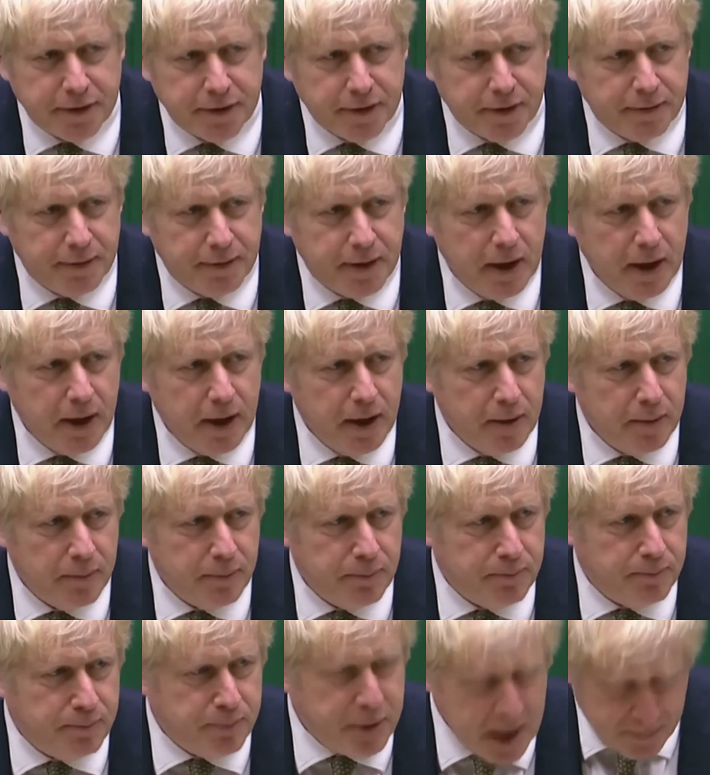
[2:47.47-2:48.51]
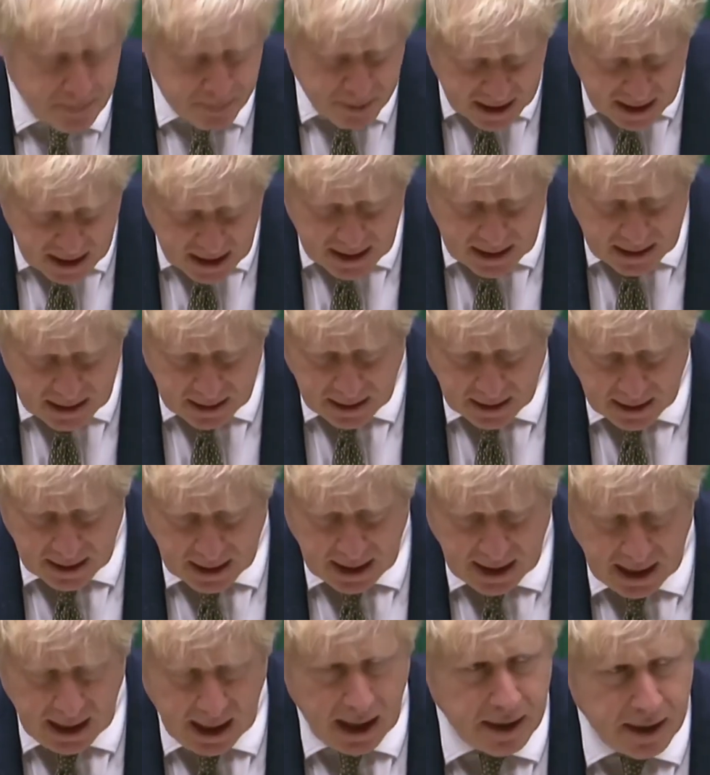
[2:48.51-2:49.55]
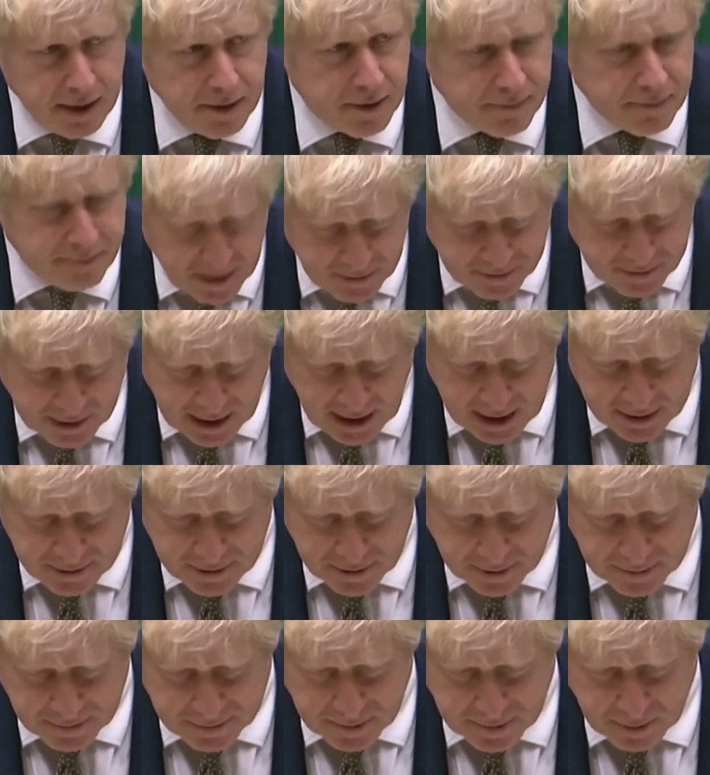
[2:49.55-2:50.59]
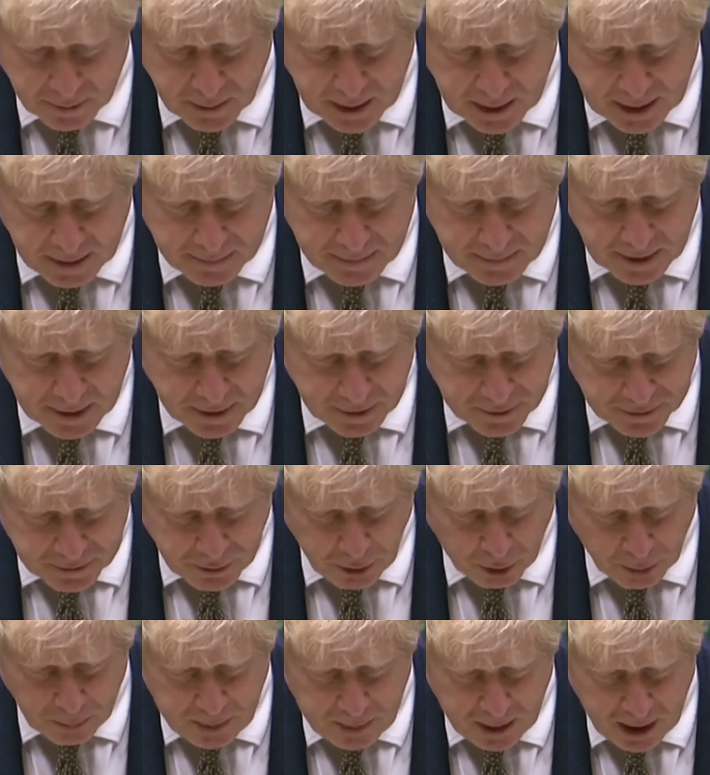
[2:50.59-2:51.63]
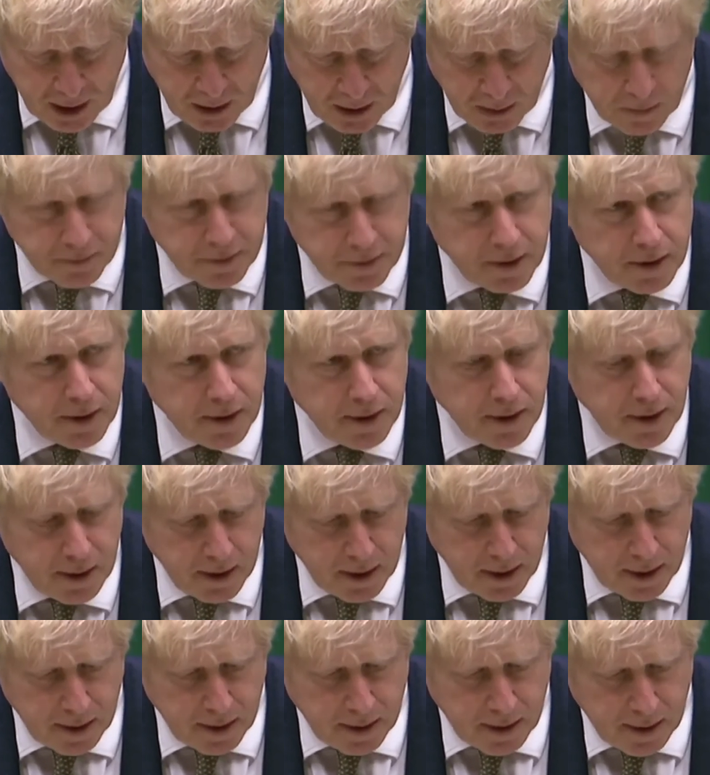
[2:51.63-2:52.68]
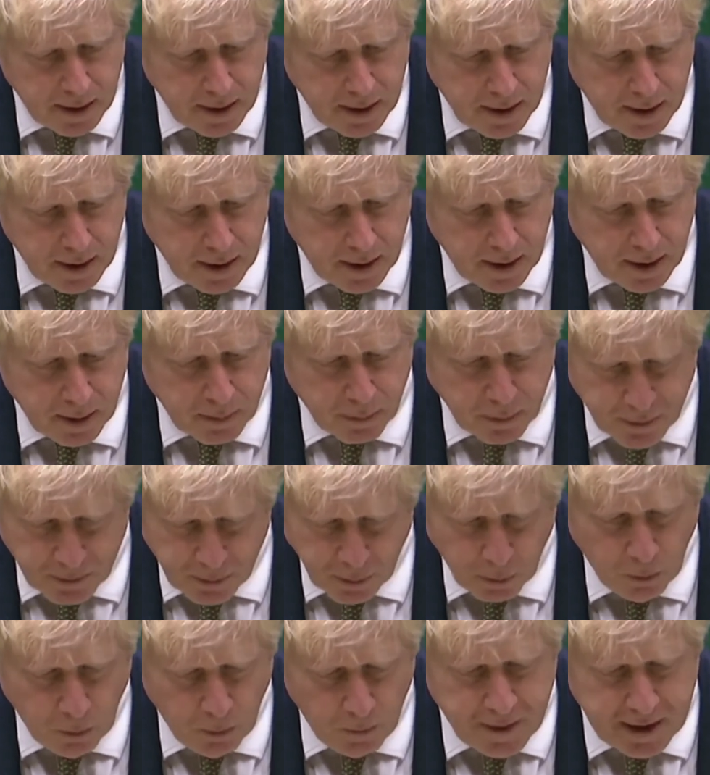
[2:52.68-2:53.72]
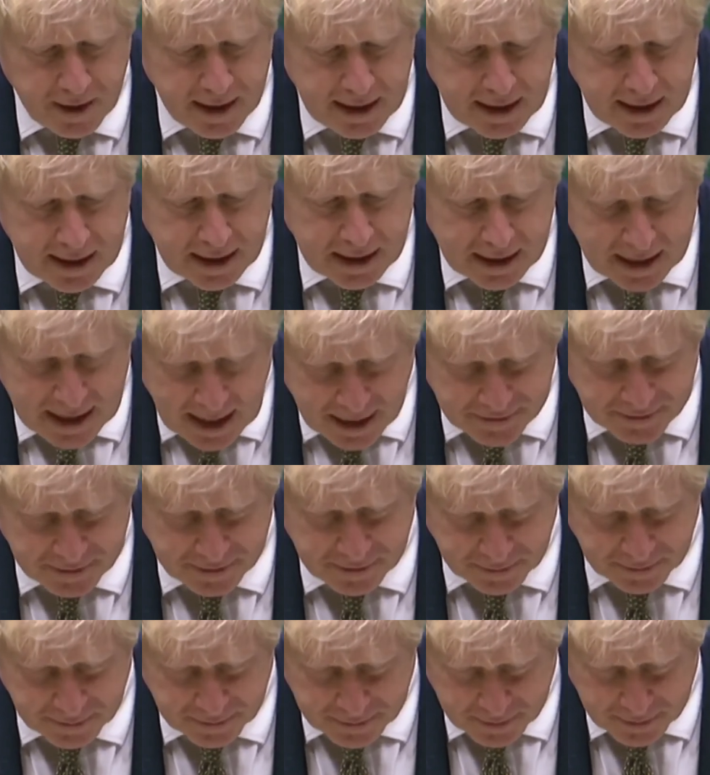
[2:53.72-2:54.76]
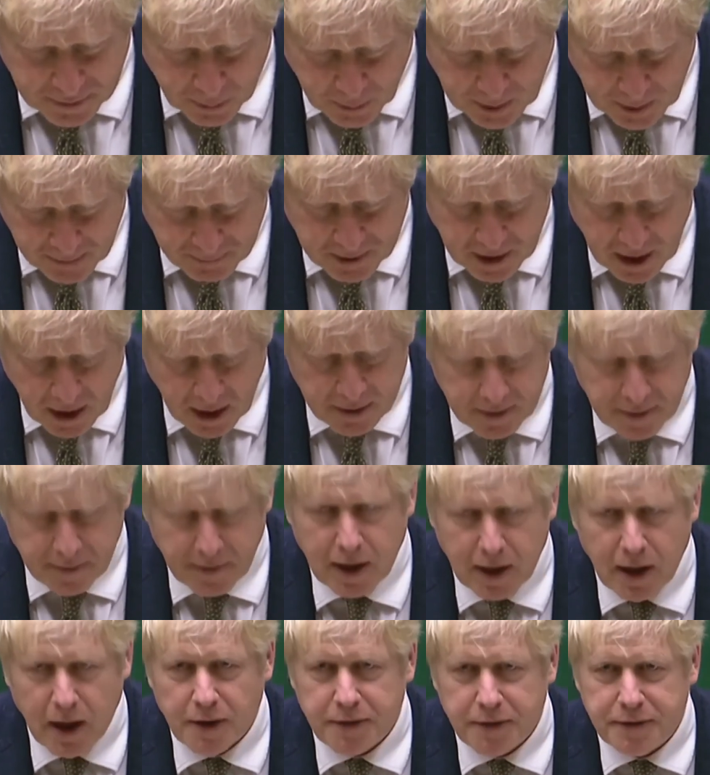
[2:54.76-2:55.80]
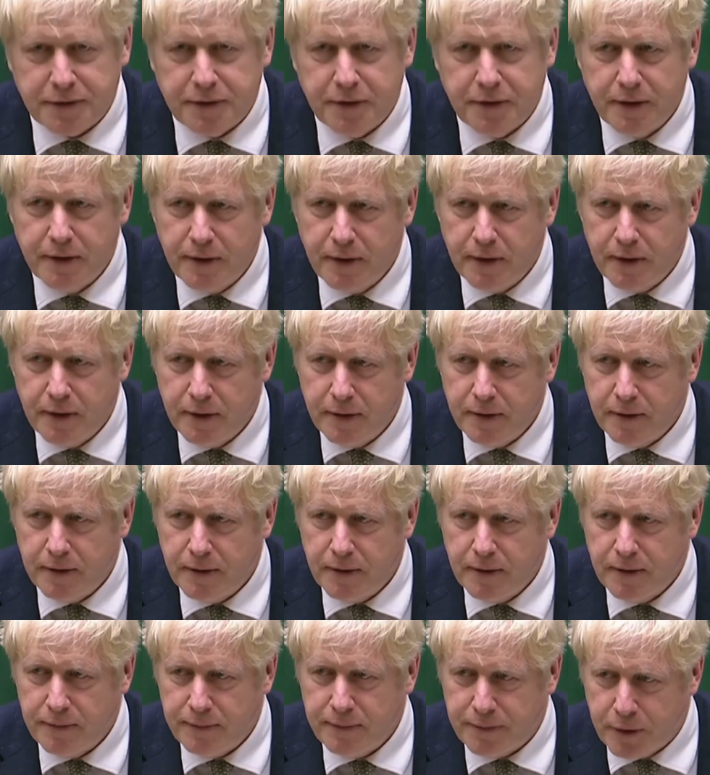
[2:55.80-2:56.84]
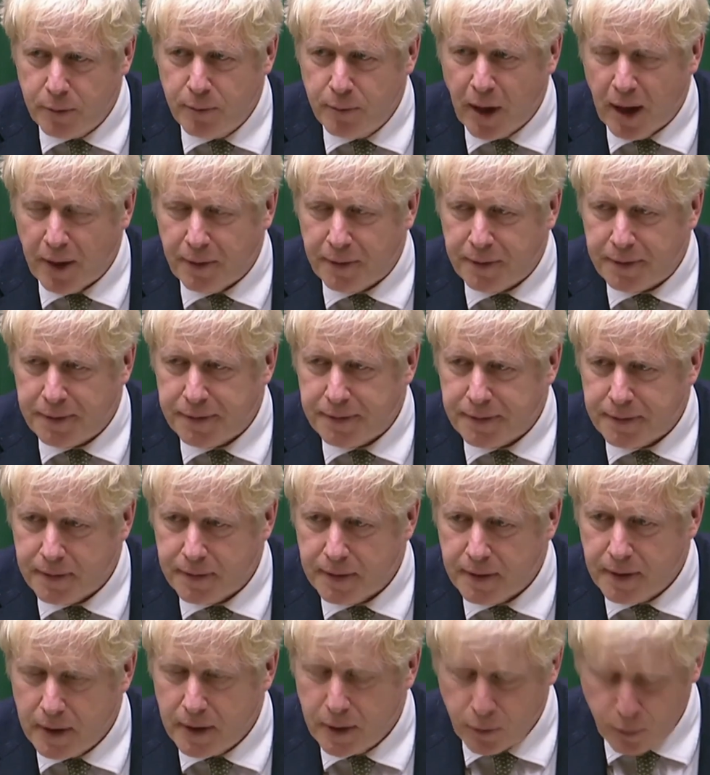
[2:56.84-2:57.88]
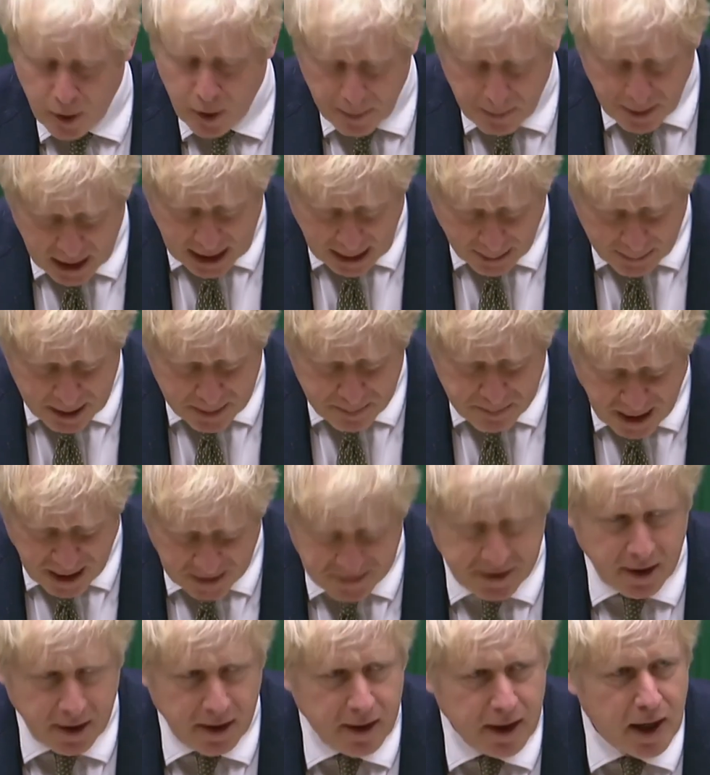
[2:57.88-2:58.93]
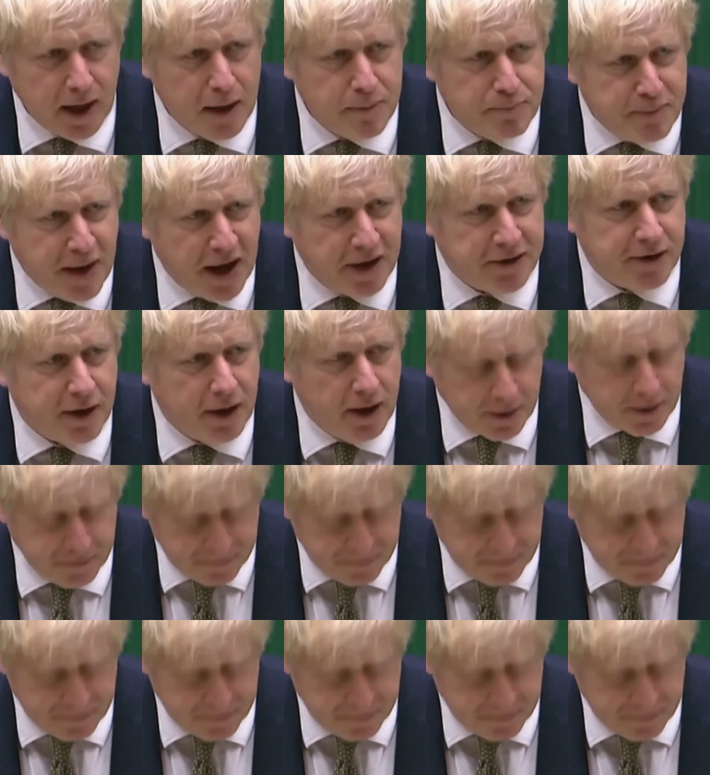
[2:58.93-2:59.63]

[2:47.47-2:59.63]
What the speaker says: of PPE and the ventilators that we have stockpiled, with all the lessons we have learned in the last few months, we are becoming better and better at